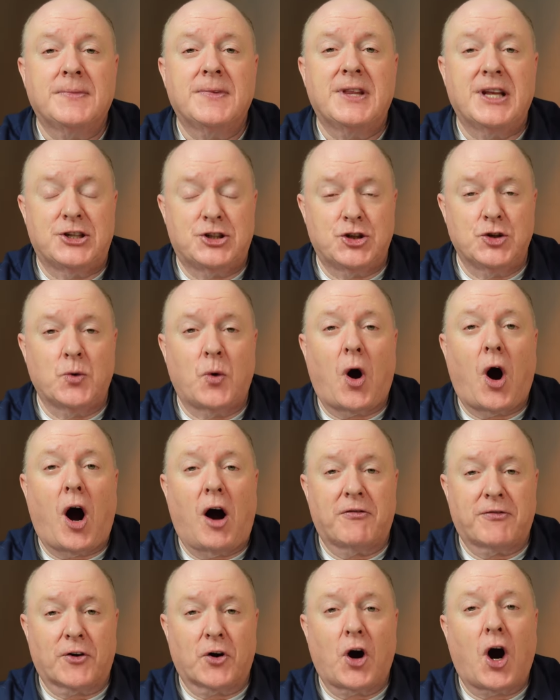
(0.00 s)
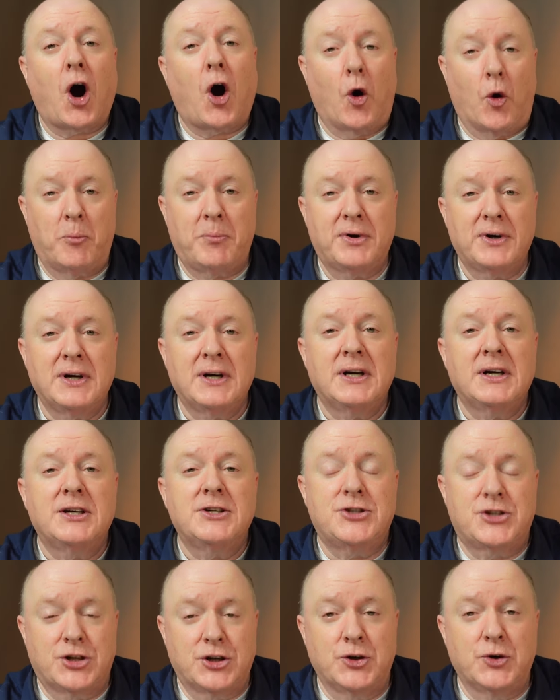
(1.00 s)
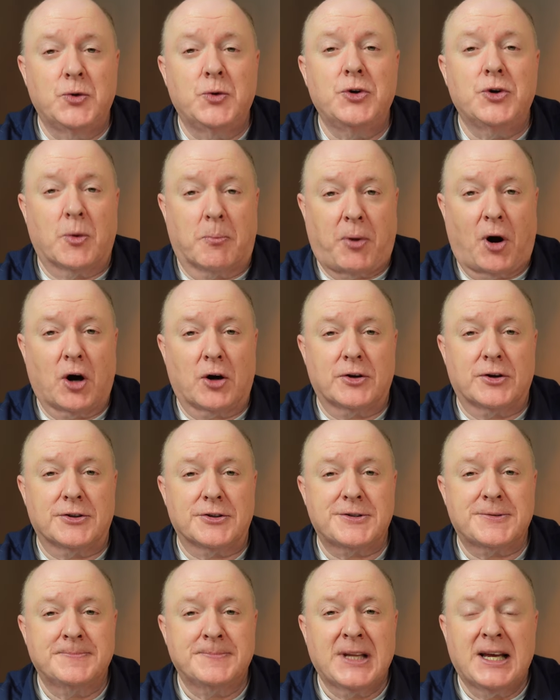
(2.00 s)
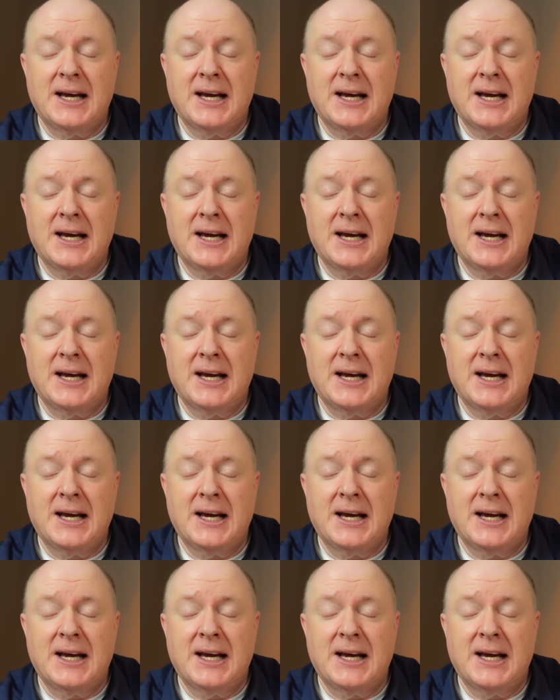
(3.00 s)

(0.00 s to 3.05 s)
that you offer hope to your partners.